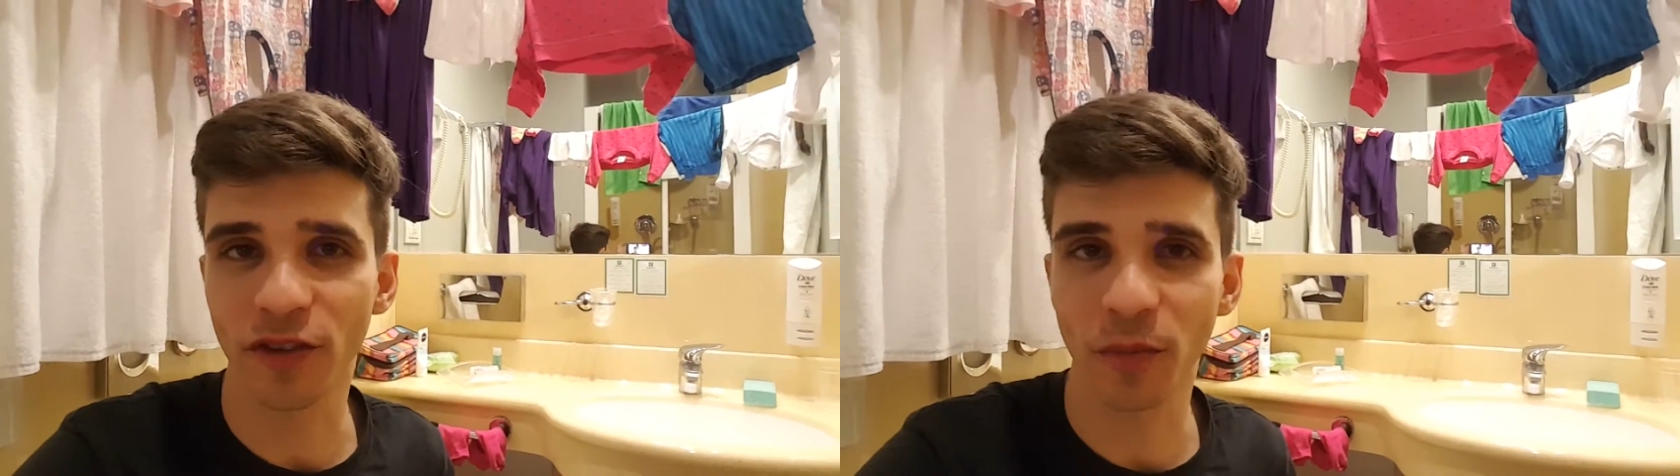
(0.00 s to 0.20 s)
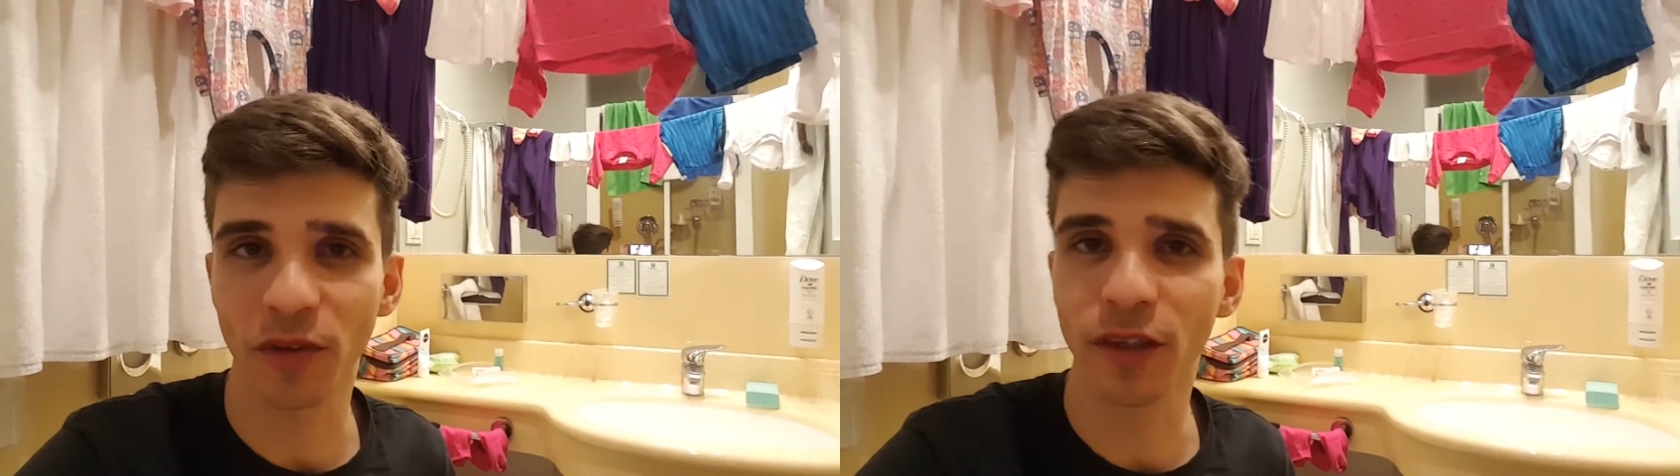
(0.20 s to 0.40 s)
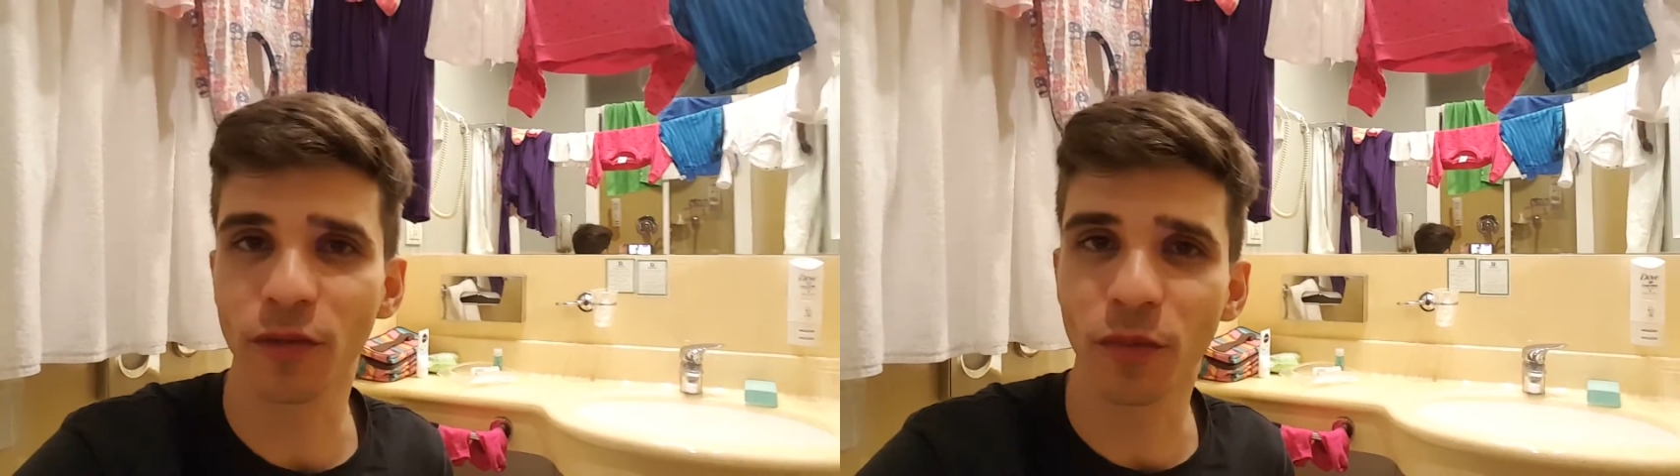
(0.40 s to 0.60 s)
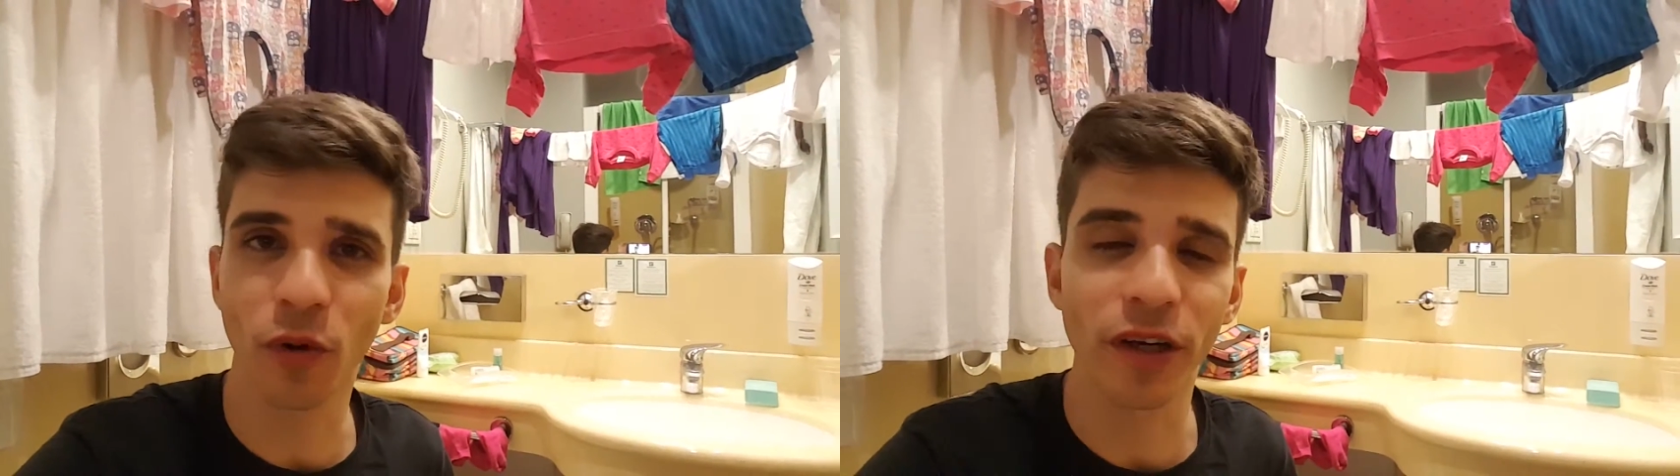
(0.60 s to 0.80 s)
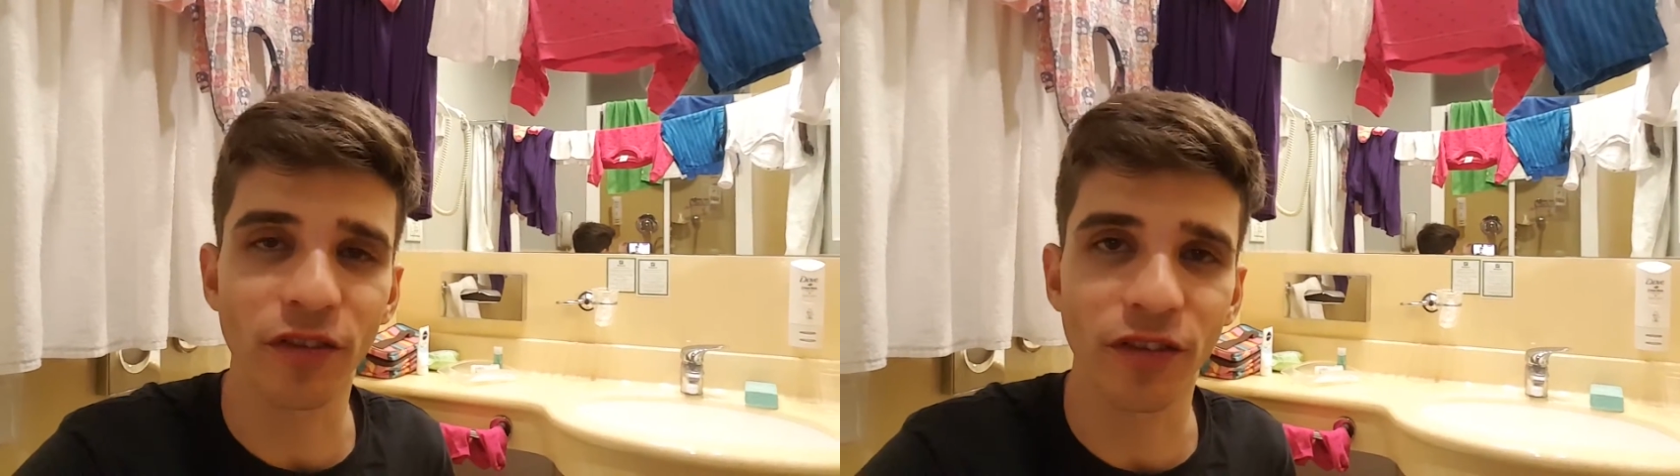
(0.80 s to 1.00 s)
Champions League was
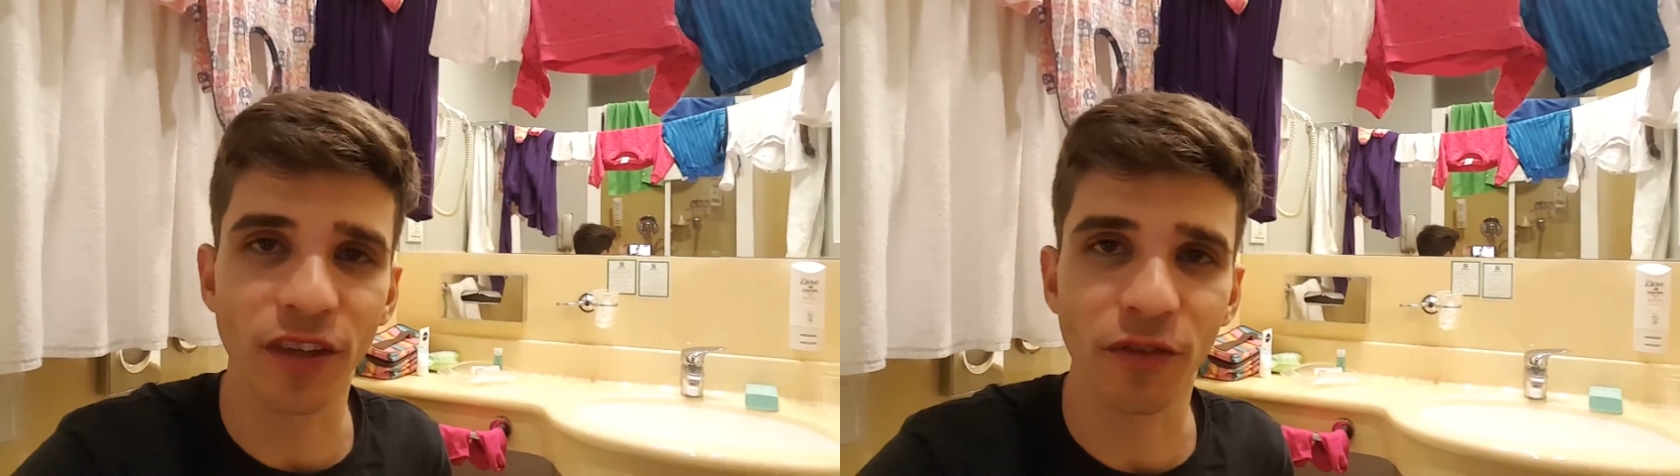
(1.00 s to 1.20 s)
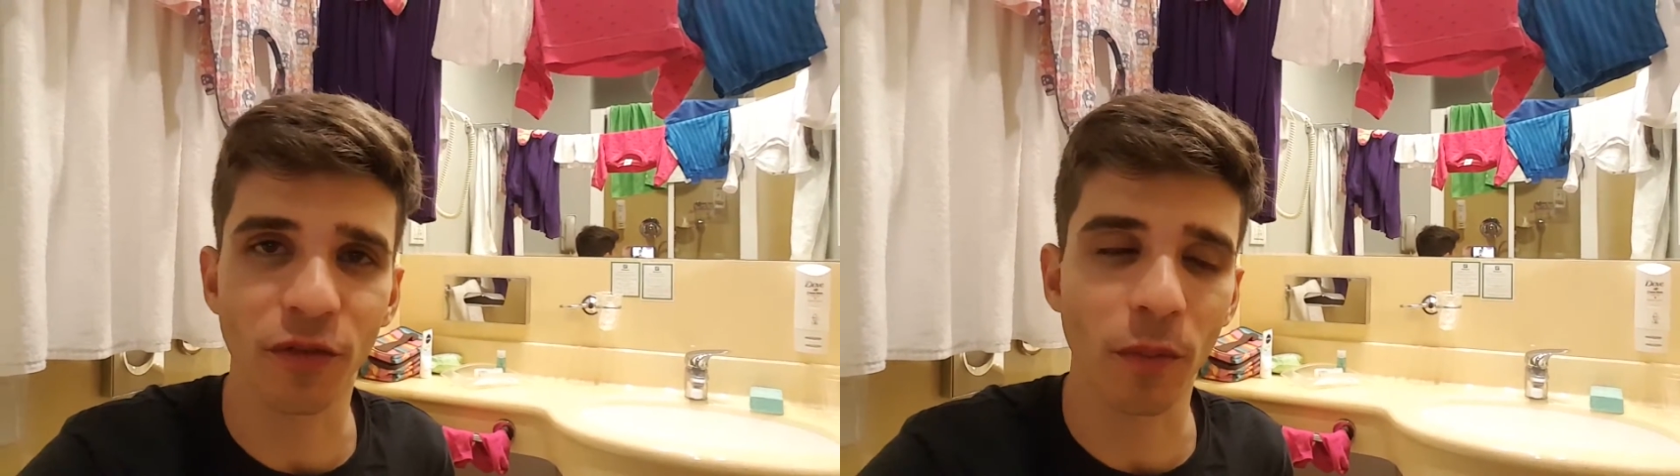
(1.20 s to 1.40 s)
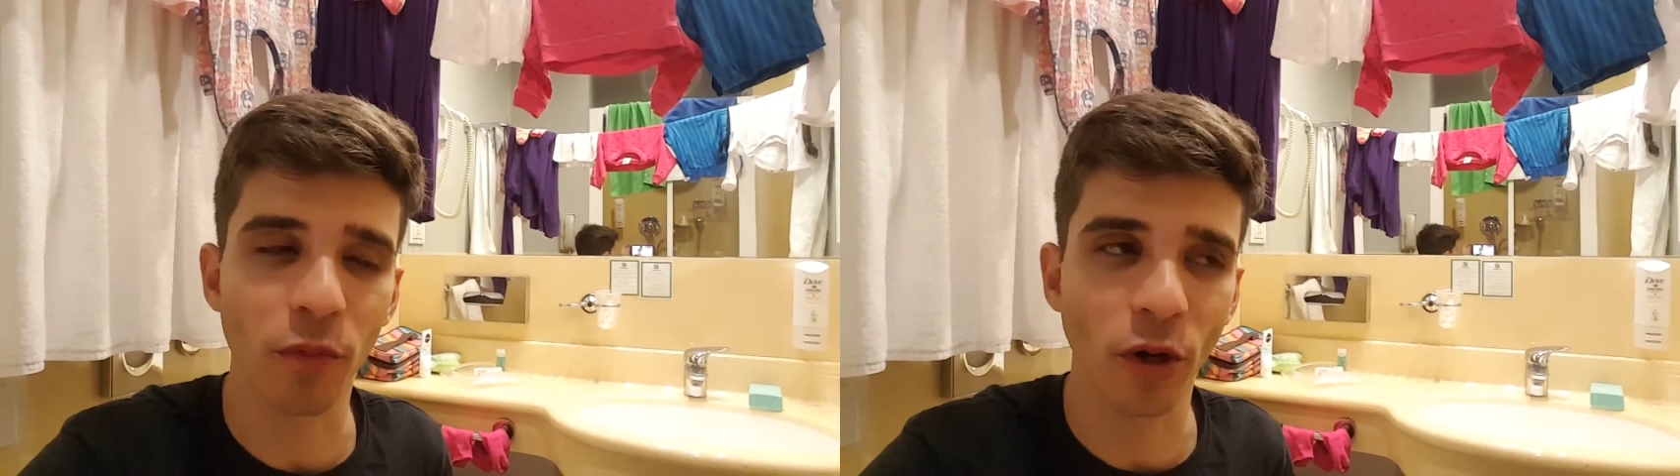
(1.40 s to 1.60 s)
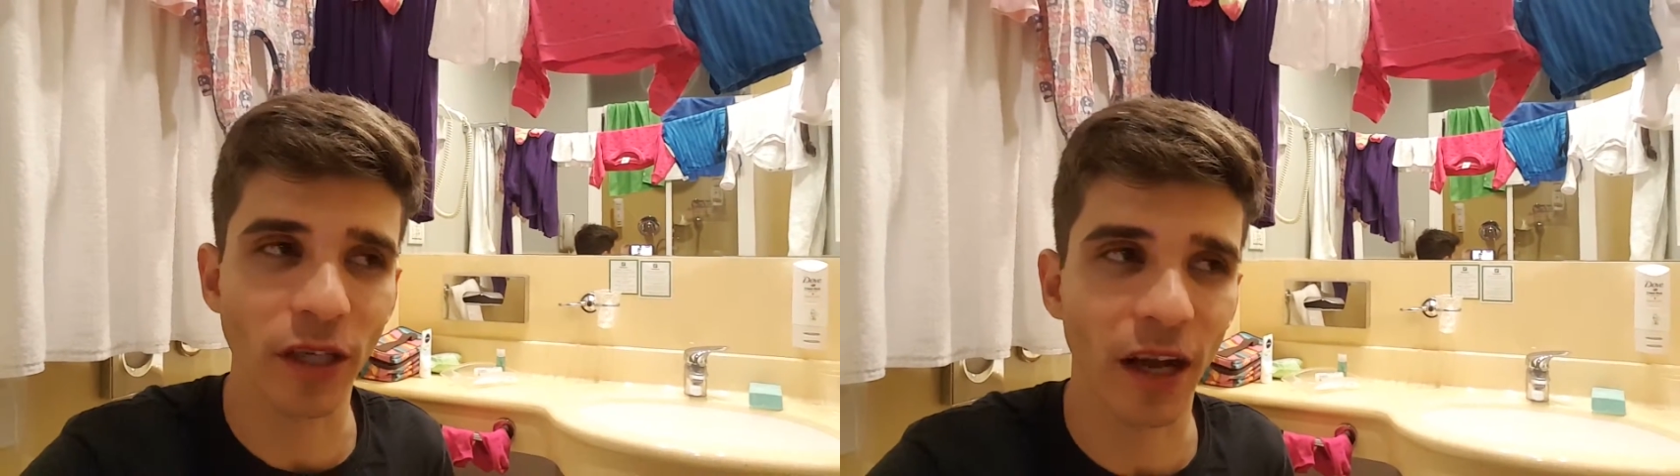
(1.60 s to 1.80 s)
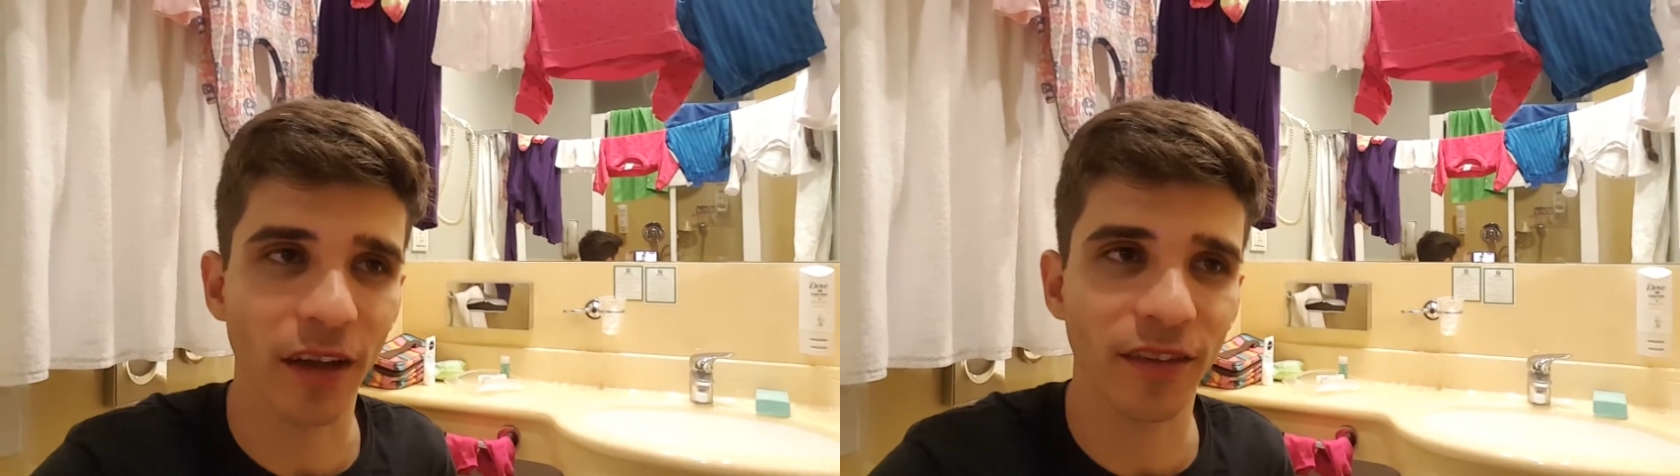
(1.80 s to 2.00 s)
more interesting from a
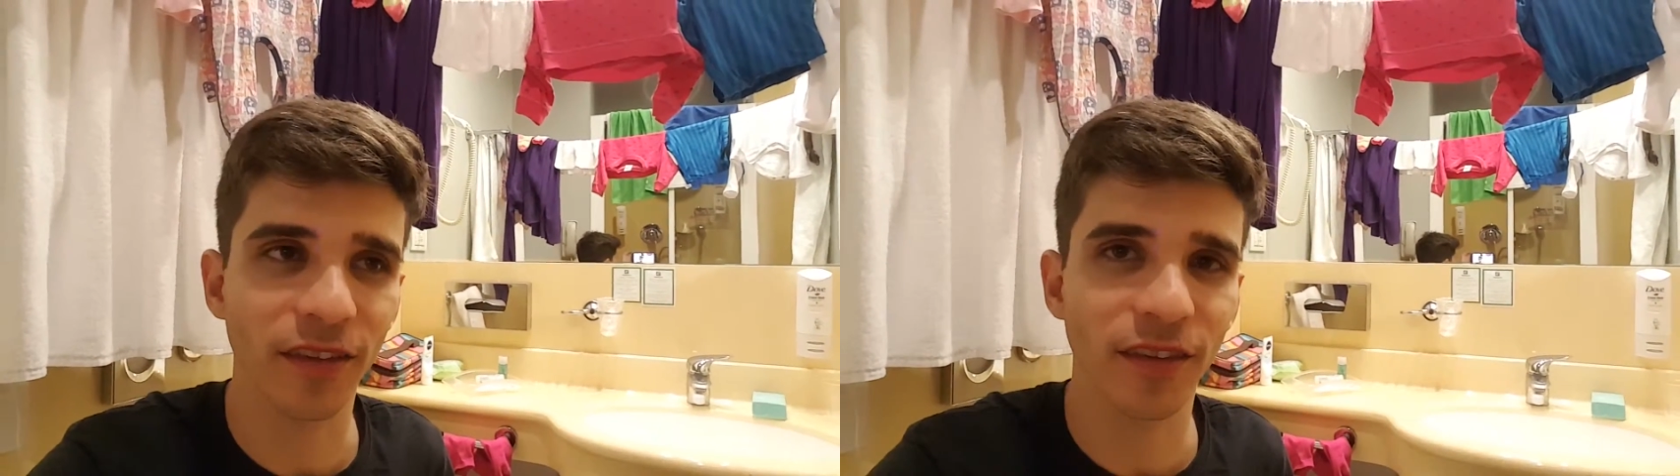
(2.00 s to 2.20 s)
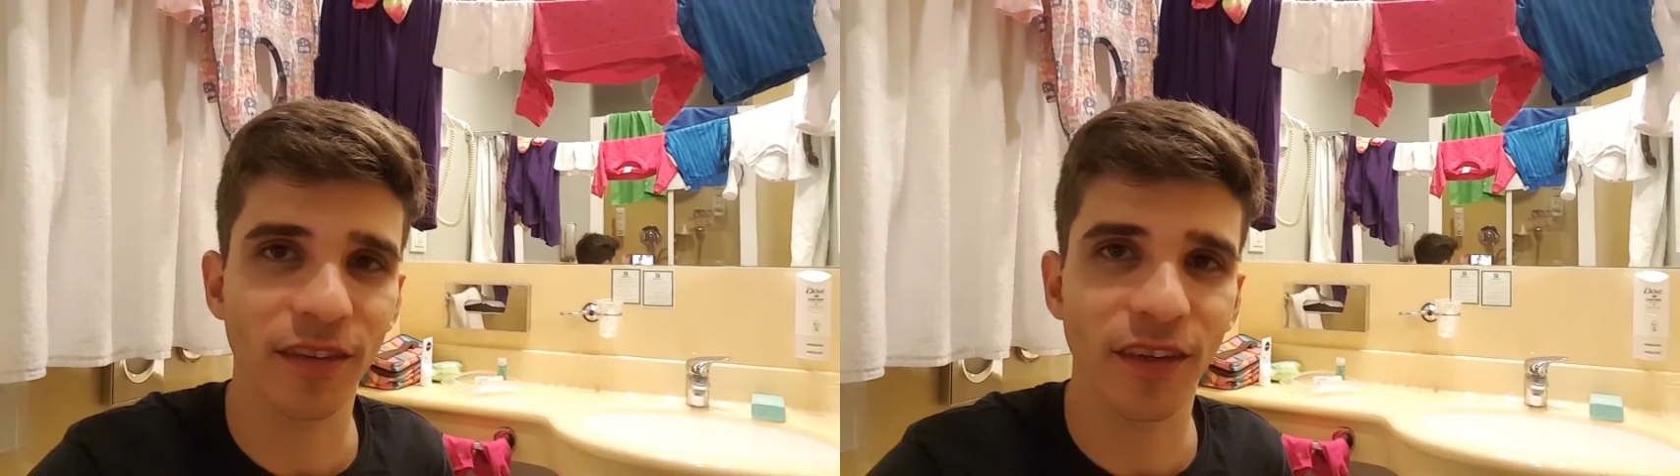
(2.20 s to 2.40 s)
broadcast